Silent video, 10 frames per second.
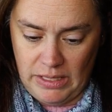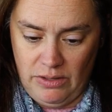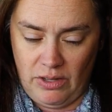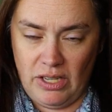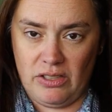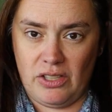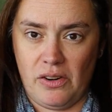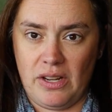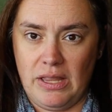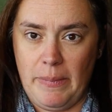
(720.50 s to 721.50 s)
you
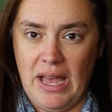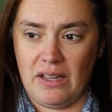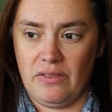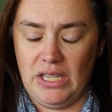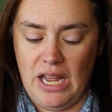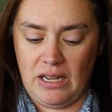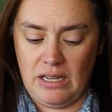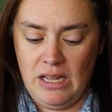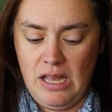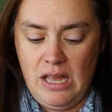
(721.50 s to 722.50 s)
start in the back of the
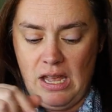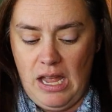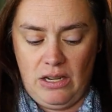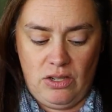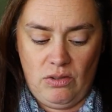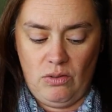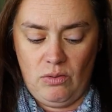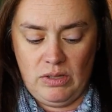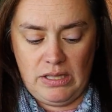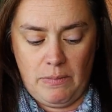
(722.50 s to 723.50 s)
neck and
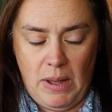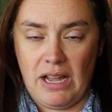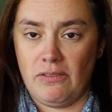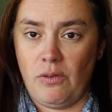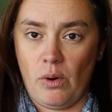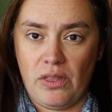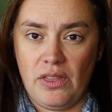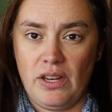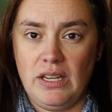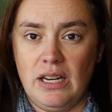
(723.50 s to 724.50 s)
do some back and
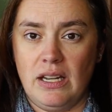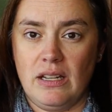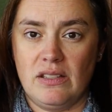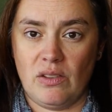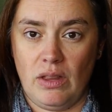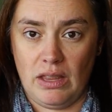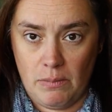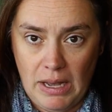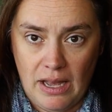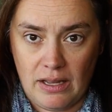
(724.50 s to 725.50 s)
forth knitting so that the
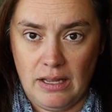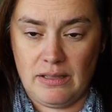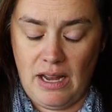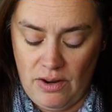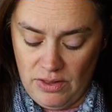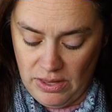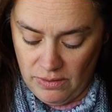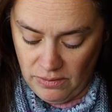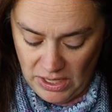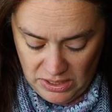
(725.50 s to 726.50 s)
back is higher than the
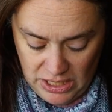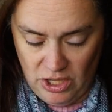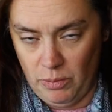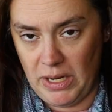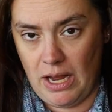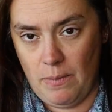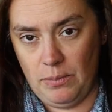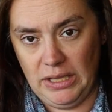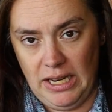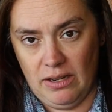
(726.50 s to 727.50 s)
front, and you'll pick
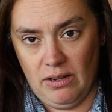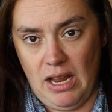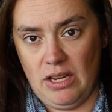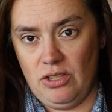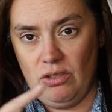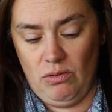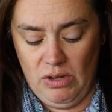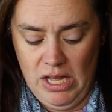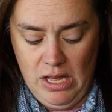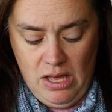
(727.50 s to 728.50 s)
up later and do
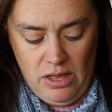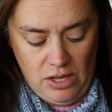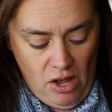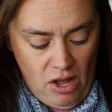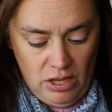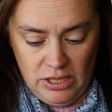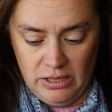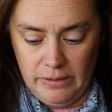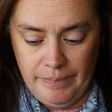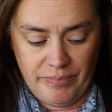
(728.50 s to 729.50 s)
the
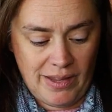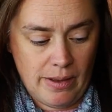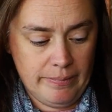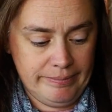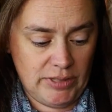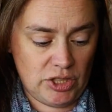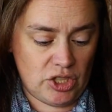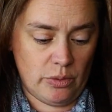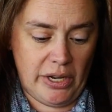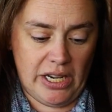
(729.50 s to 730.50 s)
collar. Not
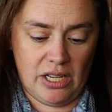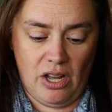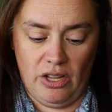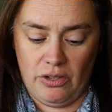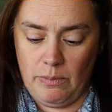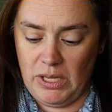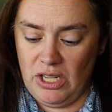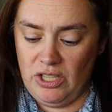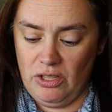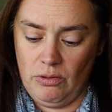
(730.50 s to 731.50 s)
sure what kind of collar I'm going
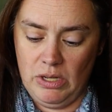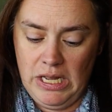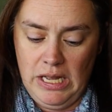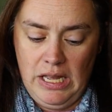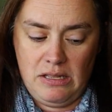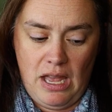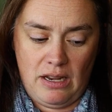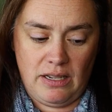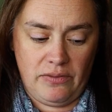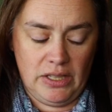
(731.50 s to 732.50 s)
to do
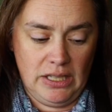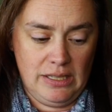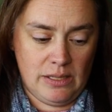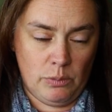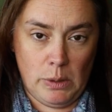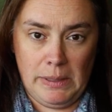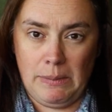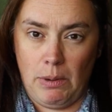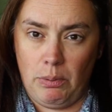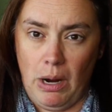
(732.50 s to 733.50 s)
yet. Definitely some
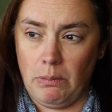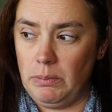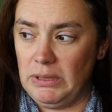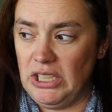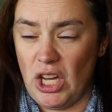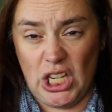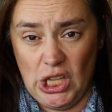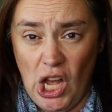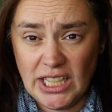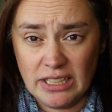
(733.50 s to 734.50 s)
ribbing, but probably not a
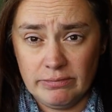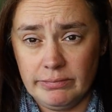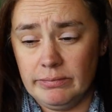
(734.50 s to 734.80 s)
lot.